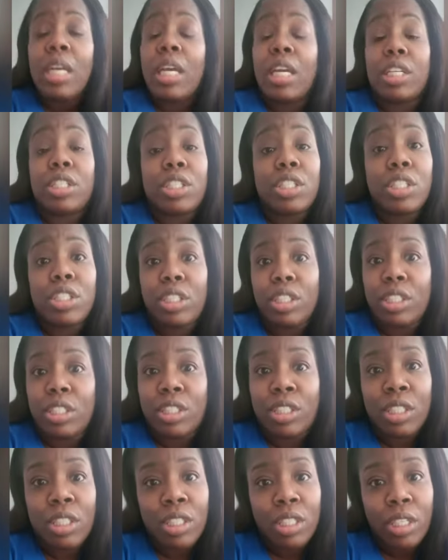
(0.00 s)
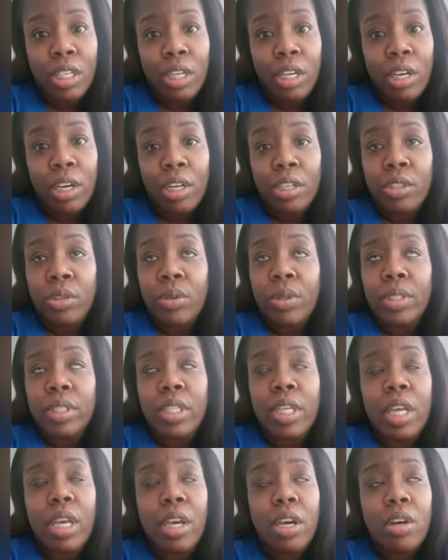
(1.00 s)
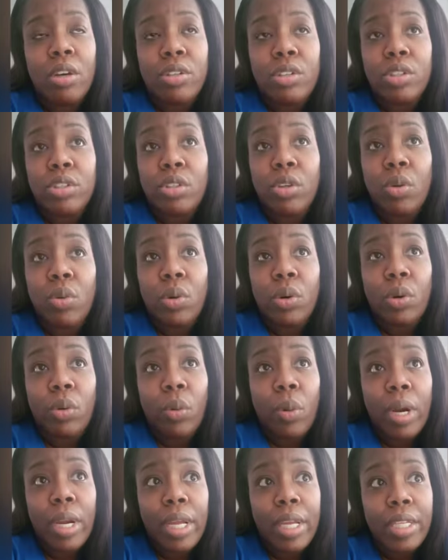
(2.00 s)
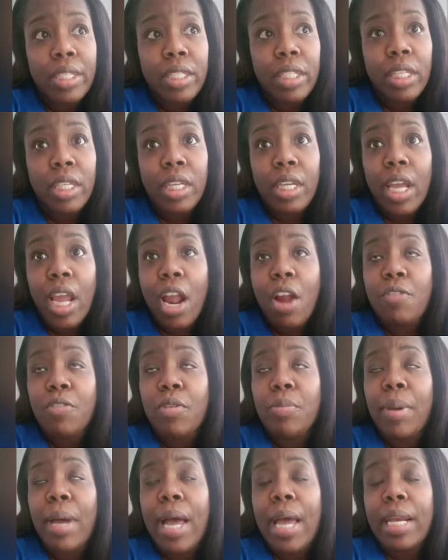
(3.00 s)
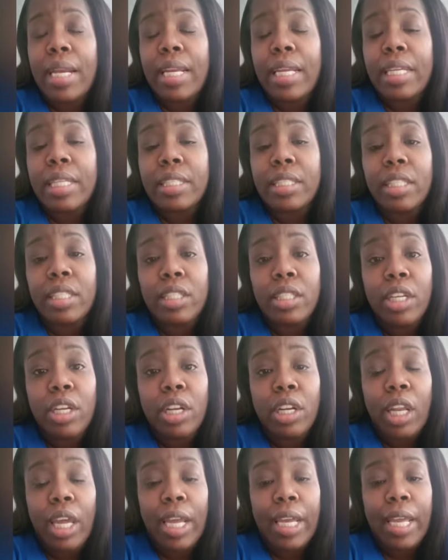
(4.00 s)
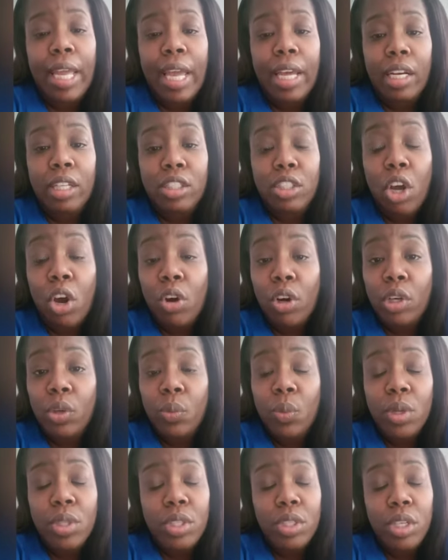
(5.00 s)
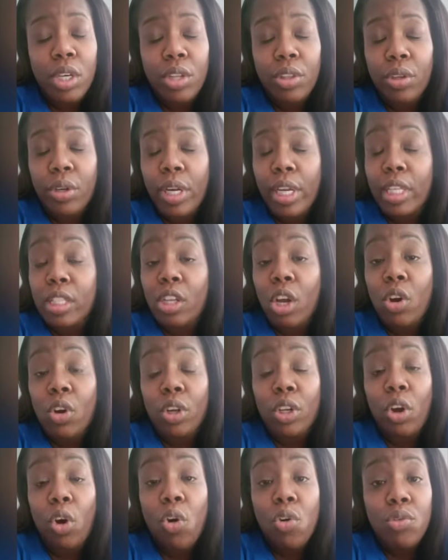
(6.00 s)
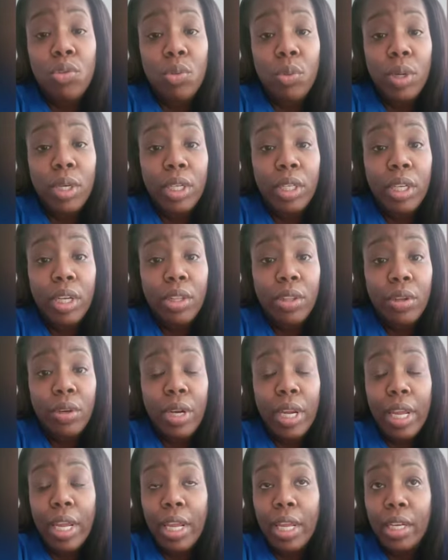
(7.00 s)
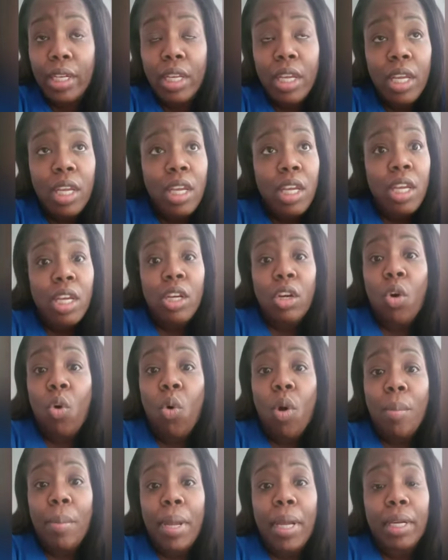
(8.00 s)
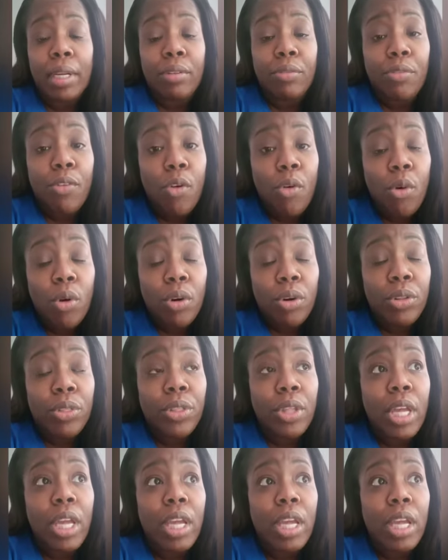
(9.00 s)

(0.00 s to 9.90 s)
And she's just sitting there. You could tell she's going crazy. Everybody is in there like kind of talking to one another and talking over one another and going back and forth.